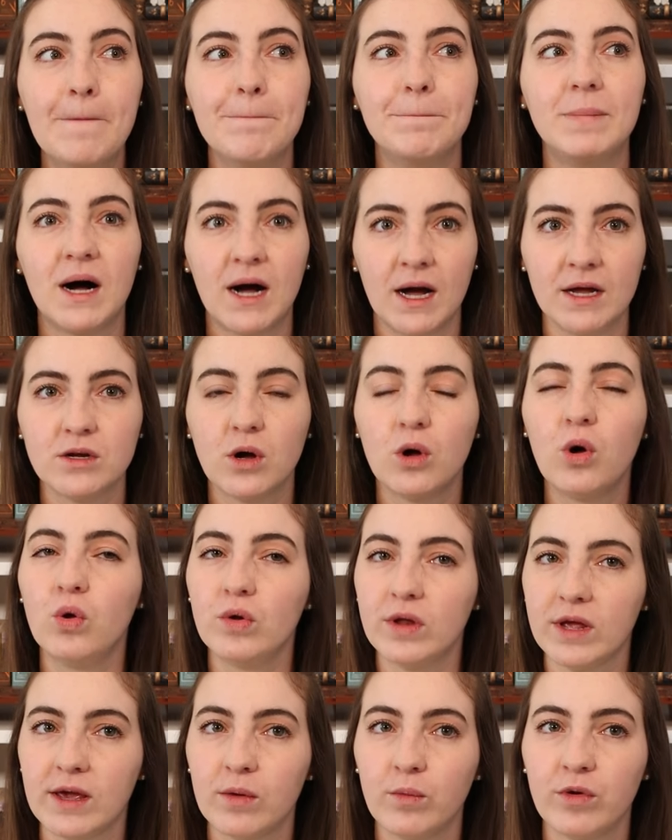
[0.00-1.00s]
but
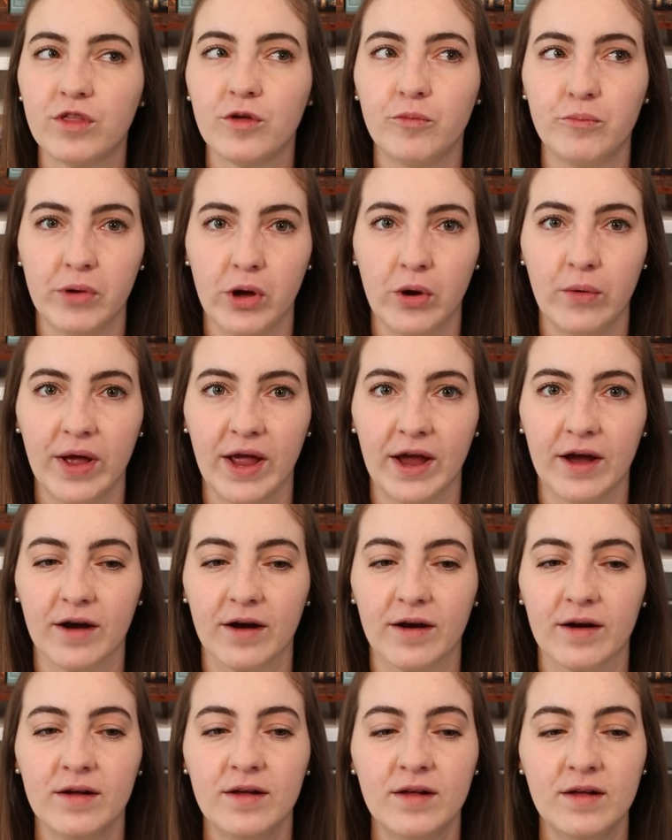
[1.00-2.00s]
holding it with a
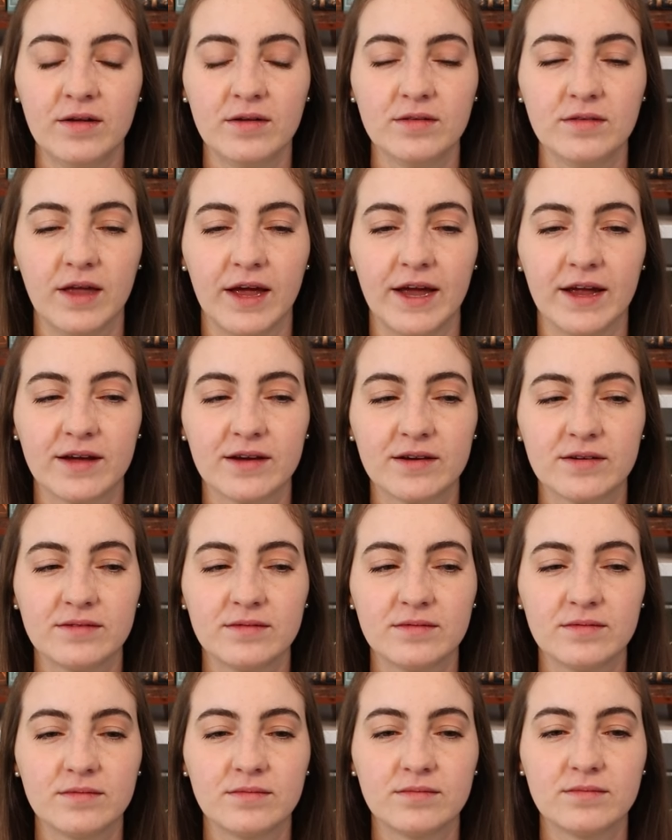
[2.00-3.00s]
mohair like
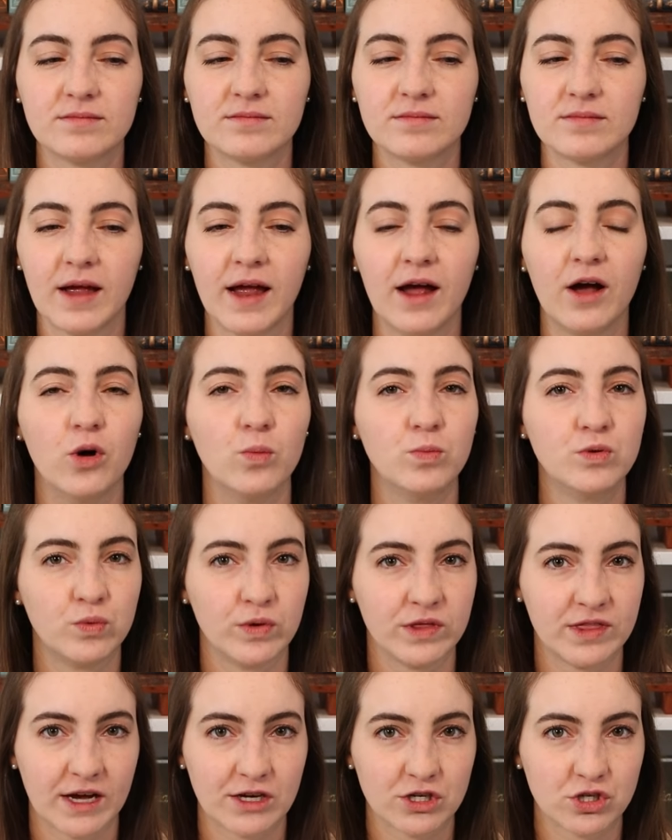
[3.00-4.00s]
helped
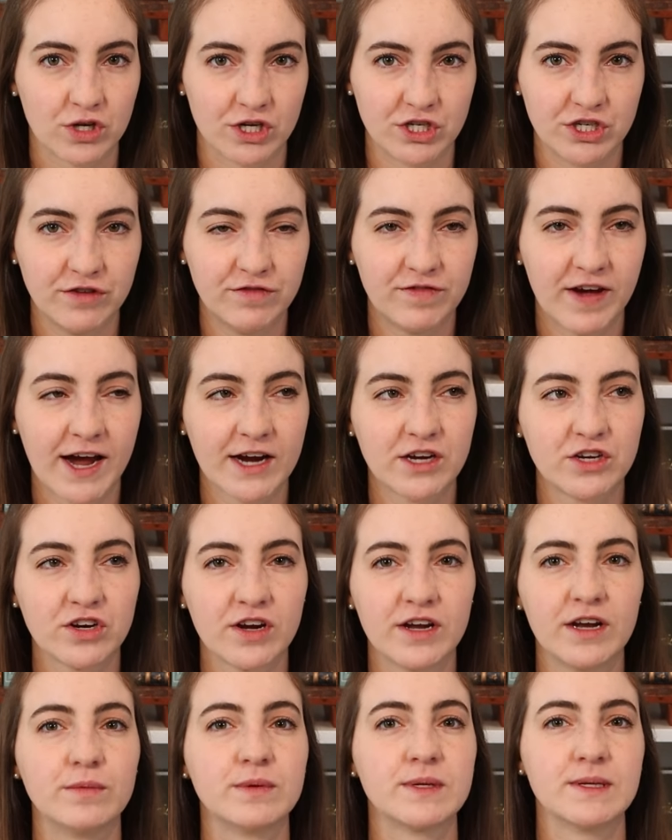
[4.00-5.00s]
with that stretchy factor,
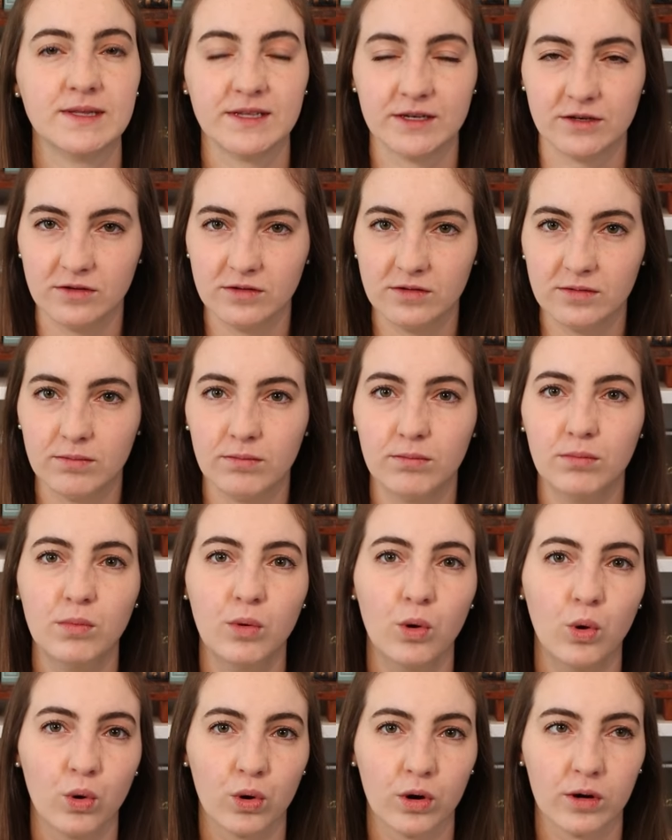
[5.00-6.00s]
and it was a little
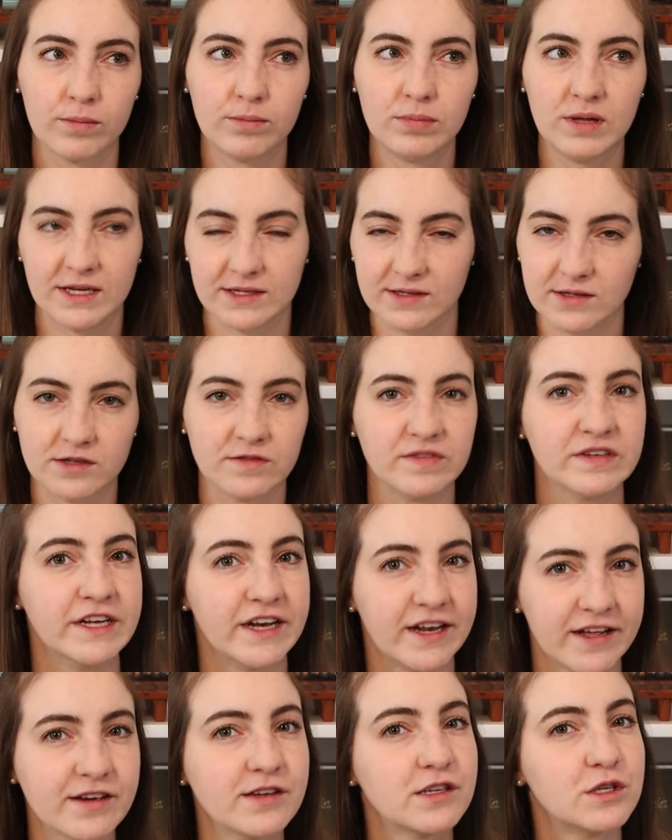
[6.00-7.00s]
more pleasant of a
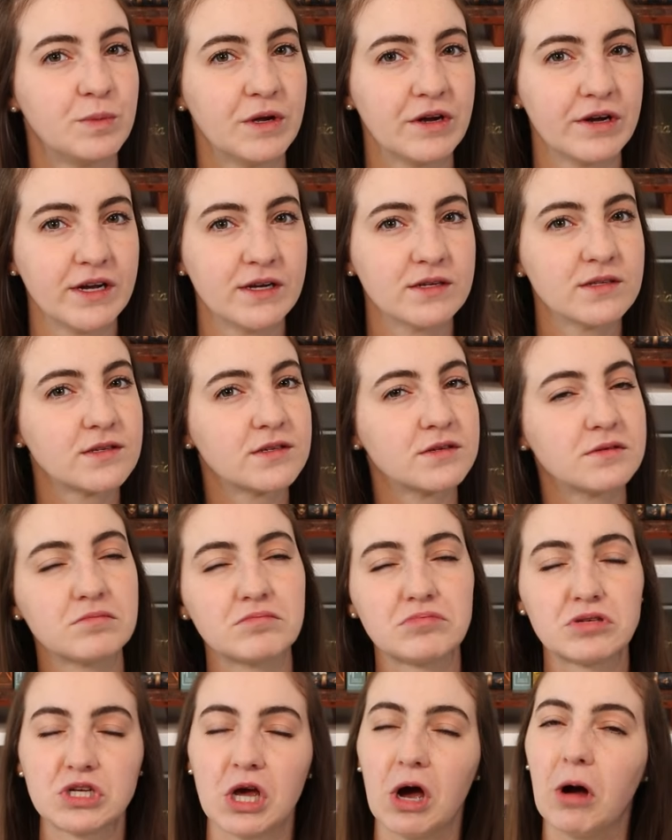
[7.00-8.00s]
knitting experience.
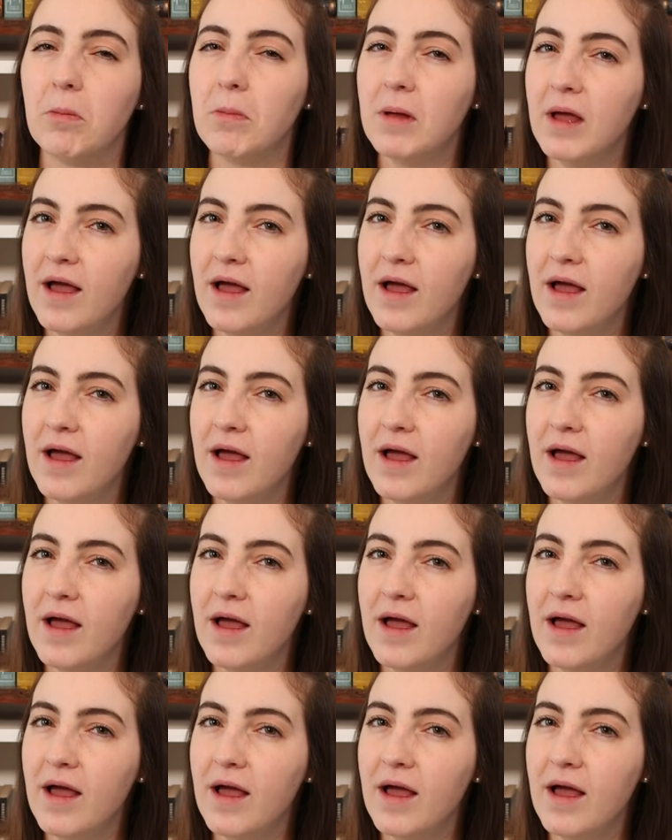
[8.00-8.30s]
So I